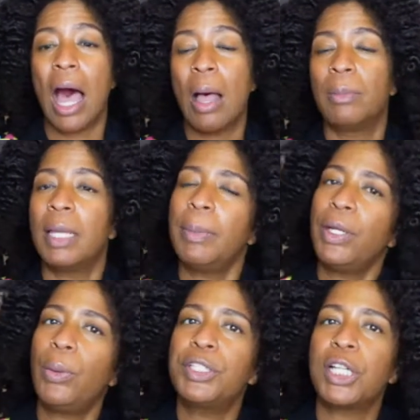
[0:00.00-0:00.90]
Um, let
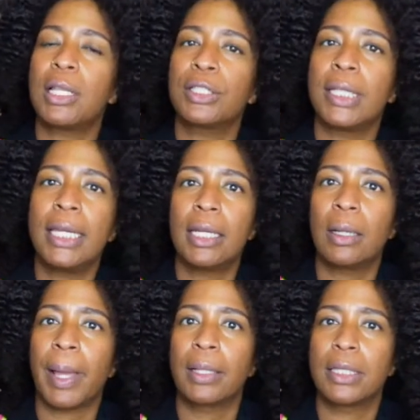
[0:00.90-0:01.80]
me know what y'all are thinking
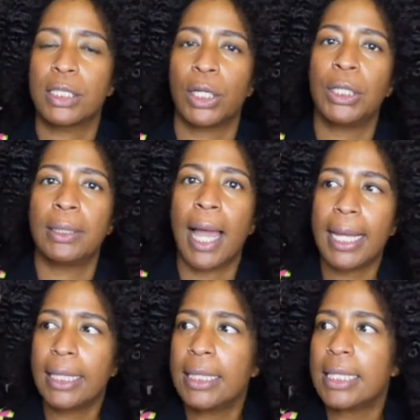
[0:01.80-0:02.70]
about this. Are you
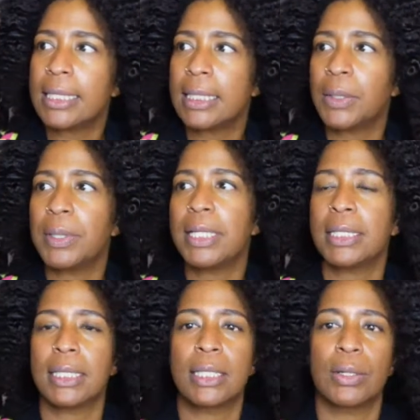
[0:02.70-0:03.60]
liking this
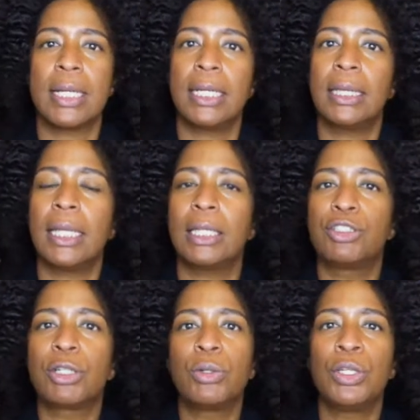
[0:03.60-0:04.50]
series? Is there anything
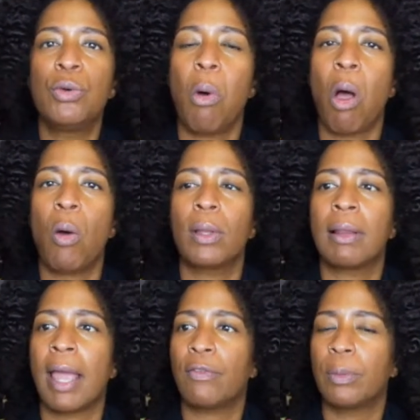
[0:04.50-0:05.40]
that you, you all would
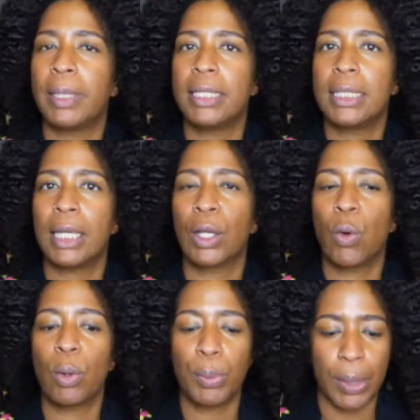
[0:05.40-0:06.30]
like for me to
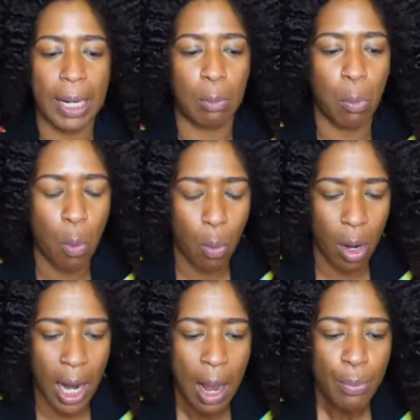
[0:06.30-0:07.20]
incorporate
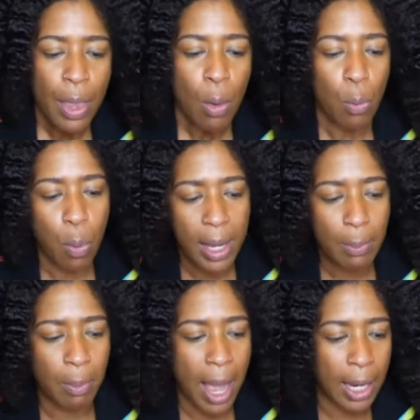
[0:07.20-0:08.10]
more?
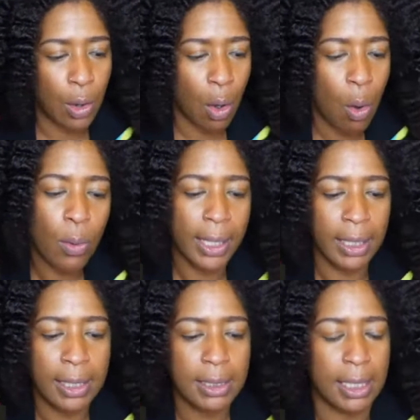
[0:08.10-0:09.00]
What my goal
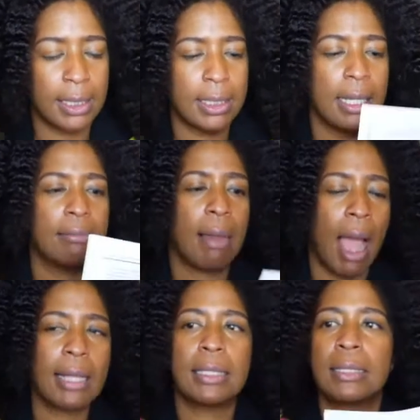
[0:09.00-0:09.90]
is, is to
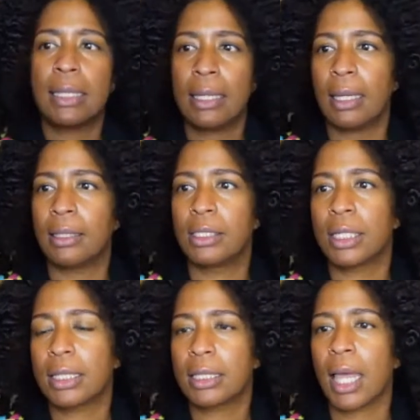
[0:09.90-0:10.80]
not sit and
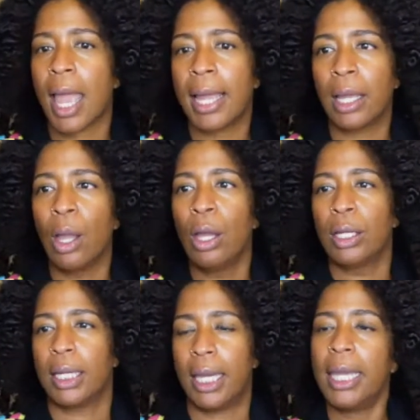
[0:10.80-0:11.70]
just like,
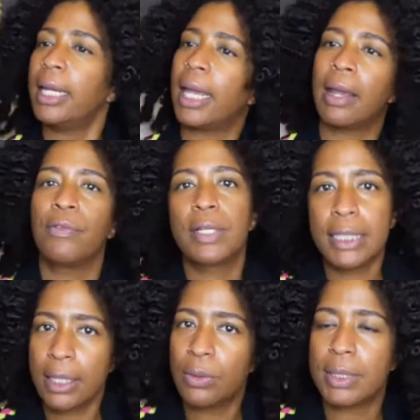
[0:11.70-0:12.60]
hit every
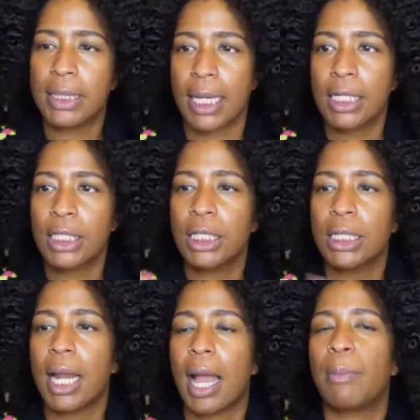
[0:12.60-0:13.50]
single section.
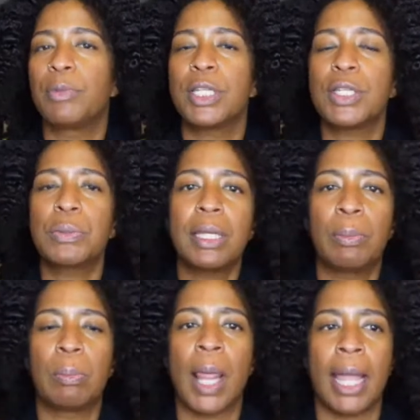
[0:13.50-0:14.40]
I'm just really
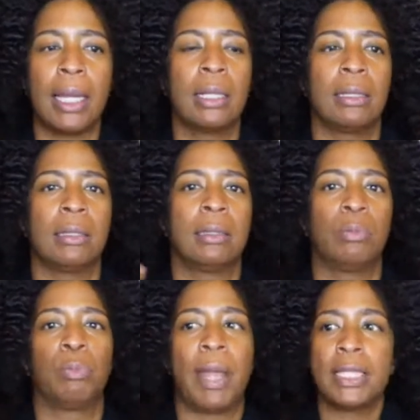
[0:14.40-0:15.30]
like
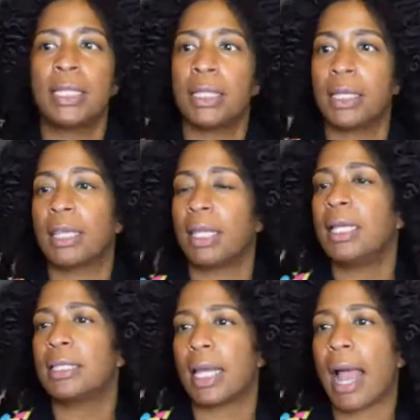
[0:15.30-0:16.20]
basically the
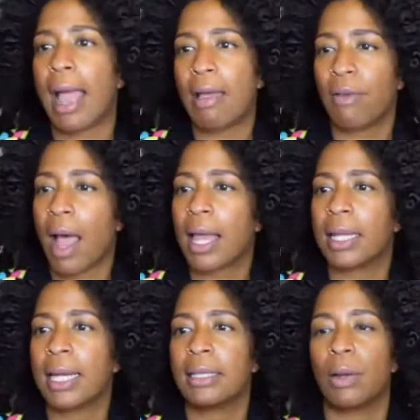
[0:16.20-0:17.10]
things that I have
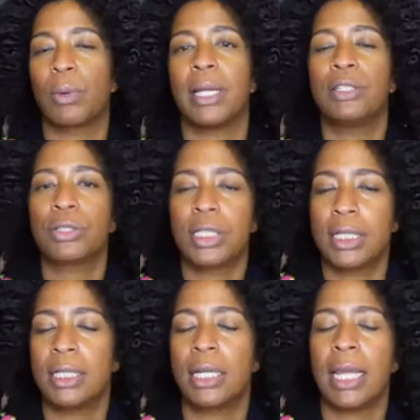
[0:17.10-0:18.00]
highlighted that were
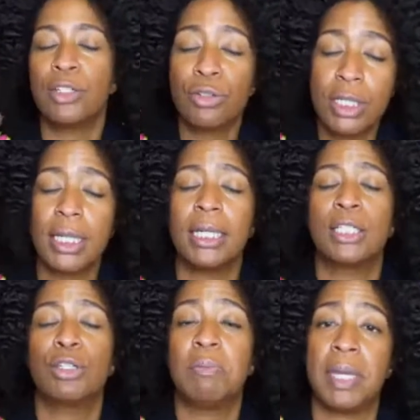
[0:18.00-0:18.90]
interested
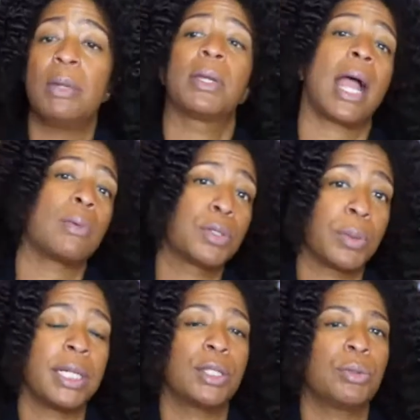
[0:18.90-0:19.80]
interesting to me when I
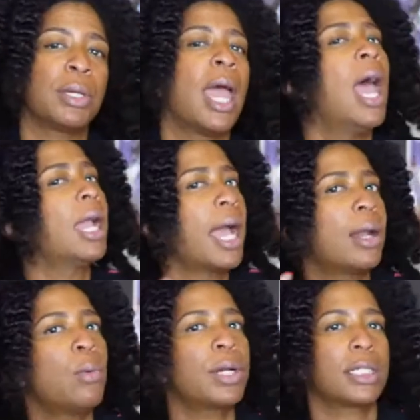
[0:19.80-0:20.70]
was reading through it.
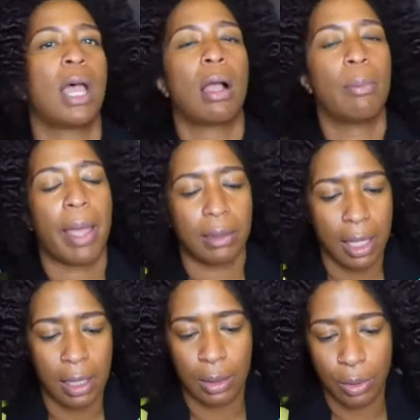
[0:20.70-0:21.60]
Kind of want to talk about
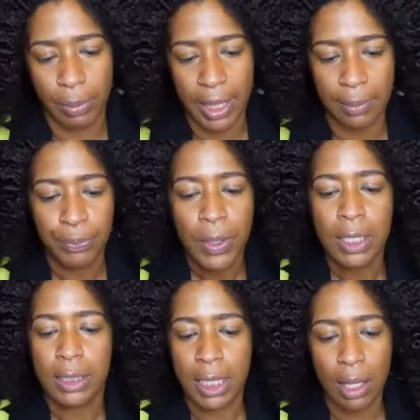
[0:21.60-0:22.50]
that a little bit.
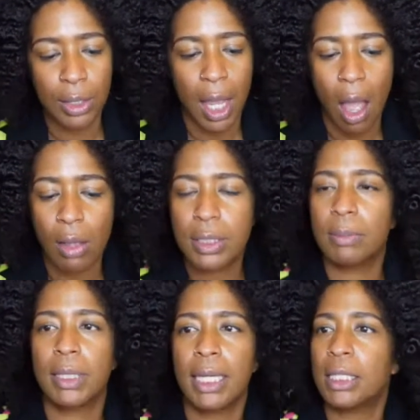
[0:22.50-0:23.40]
Tell y'all
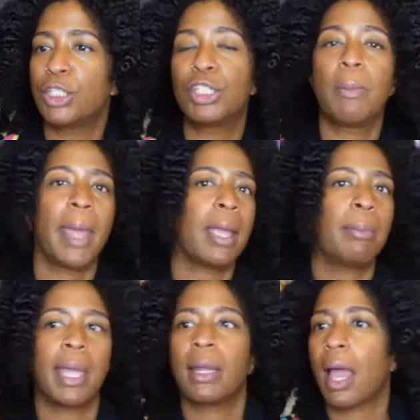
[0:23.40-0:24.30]
some things that you may
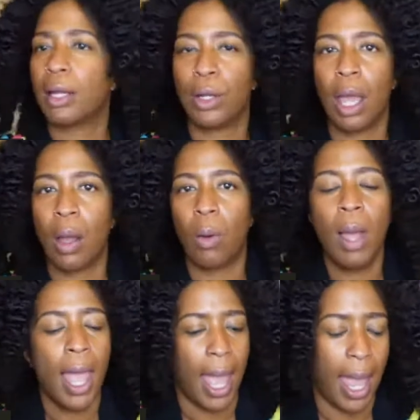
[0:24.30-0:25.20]
and may not
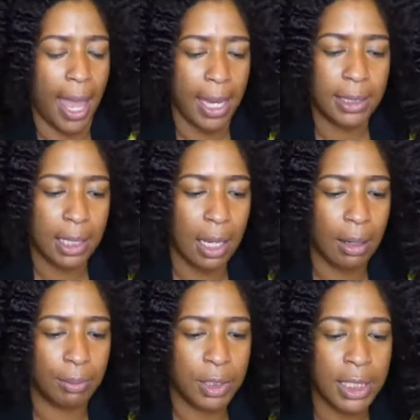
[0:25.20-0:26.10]
know, and
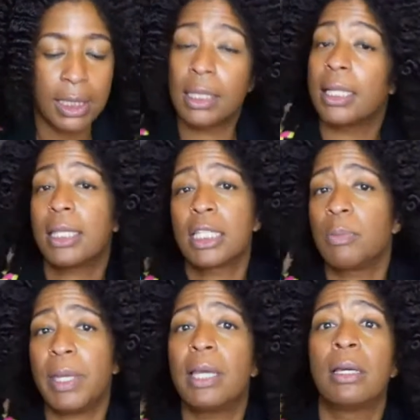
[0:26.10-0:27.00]
um, just let
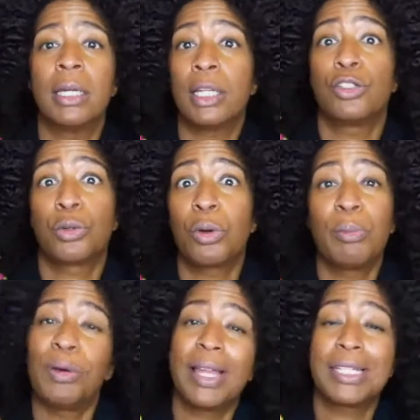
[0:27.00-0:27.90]
this be a good,
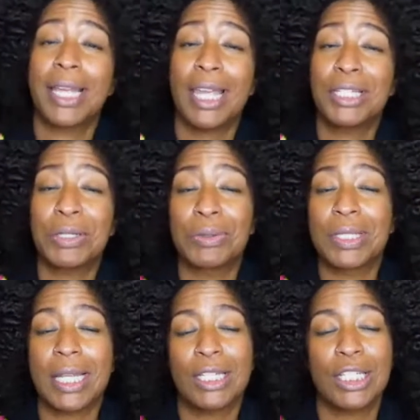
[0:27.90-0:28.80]
enjoyable educational
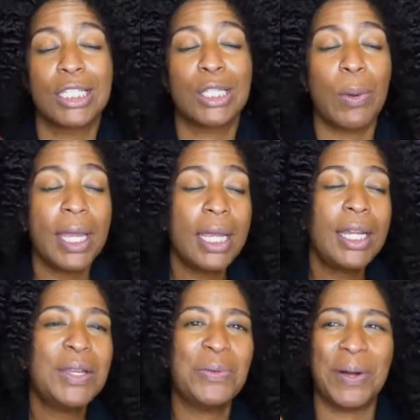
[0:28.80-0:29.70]
session. So,
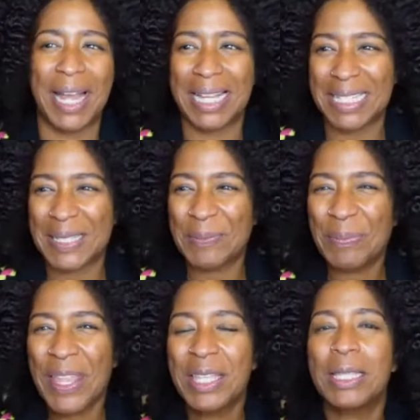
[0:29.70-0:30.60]
anyways,
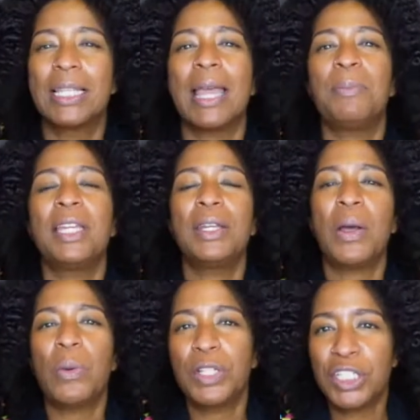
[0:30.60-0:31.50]
let me
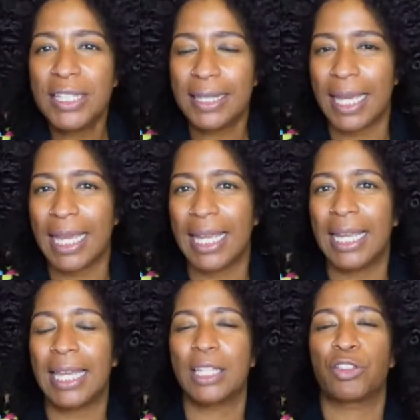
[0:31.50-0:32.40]
know what you
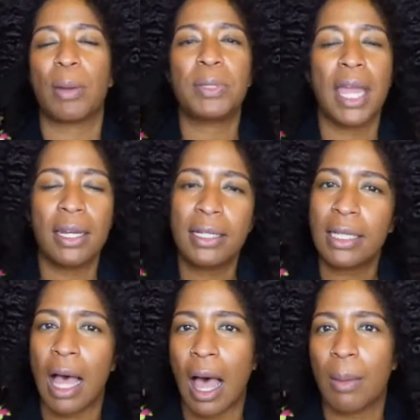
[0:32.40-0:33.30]
think. Drop down in
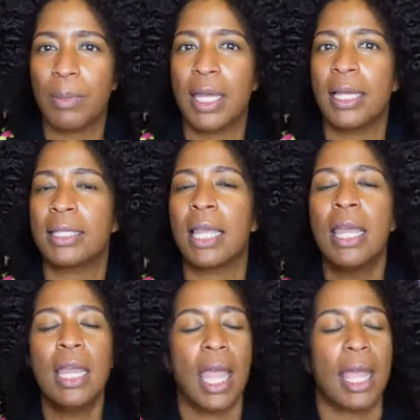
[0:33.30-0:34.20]
the comments
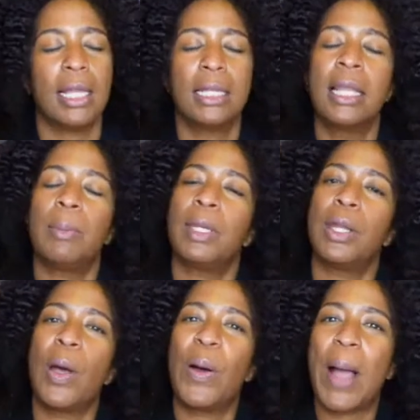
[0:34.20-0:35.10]
and let me
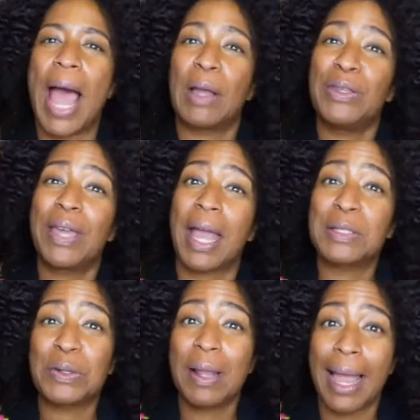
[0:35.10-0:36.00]
know how you
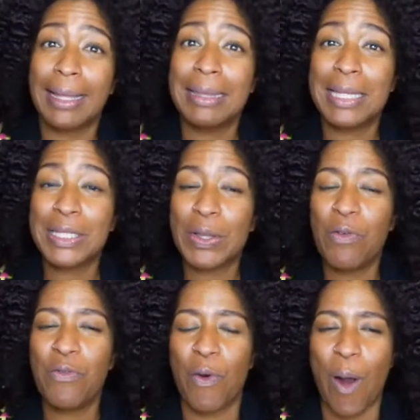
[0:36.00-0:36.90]
guys are liking this
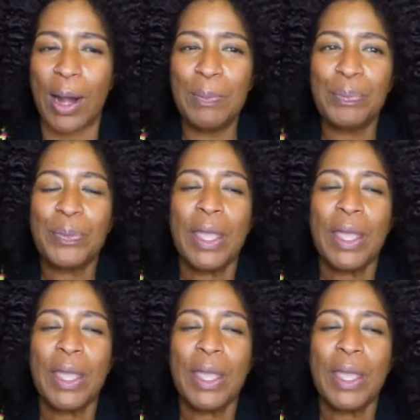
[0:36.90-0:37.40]
so far.